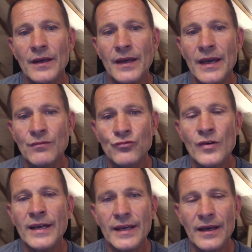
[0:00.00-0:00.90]
It
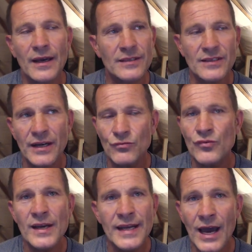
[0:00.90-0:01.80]
really, as I said, it
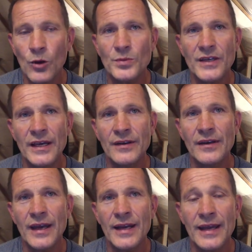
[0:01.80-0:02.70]
really helps
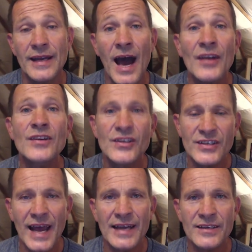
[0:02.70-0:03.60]
in
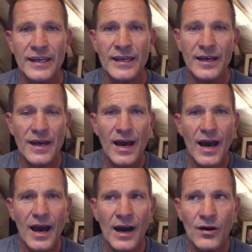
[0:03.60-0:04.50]
understanding
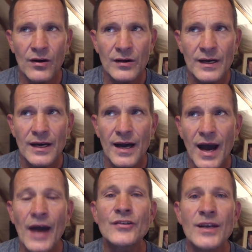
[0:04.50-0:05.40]
our
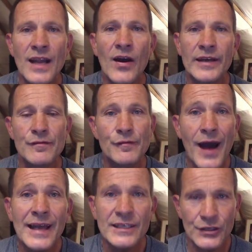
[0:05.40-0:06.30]
underlying
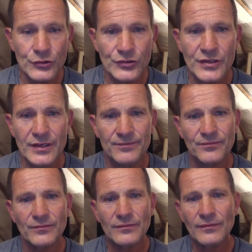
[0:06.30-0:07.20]
values
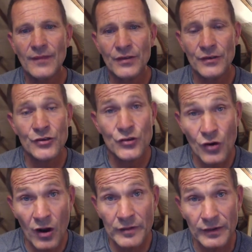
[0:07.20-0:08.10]
that
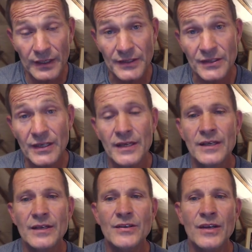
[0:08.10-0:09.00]
drive us.
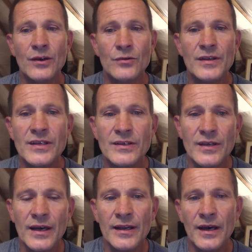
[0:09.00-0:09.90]
So this is
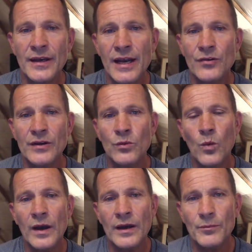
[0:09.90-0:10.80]
an area
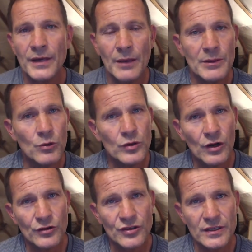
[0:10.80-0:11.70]
where becoming more
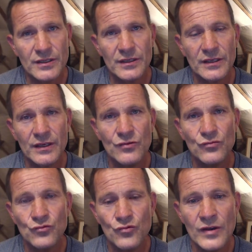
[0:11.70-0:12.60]
conscious
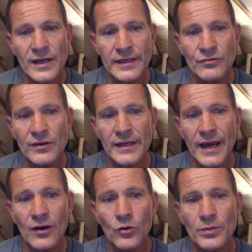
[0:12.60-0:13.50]
can really, really
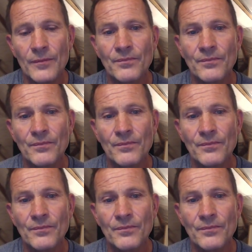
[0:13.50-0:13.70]
help.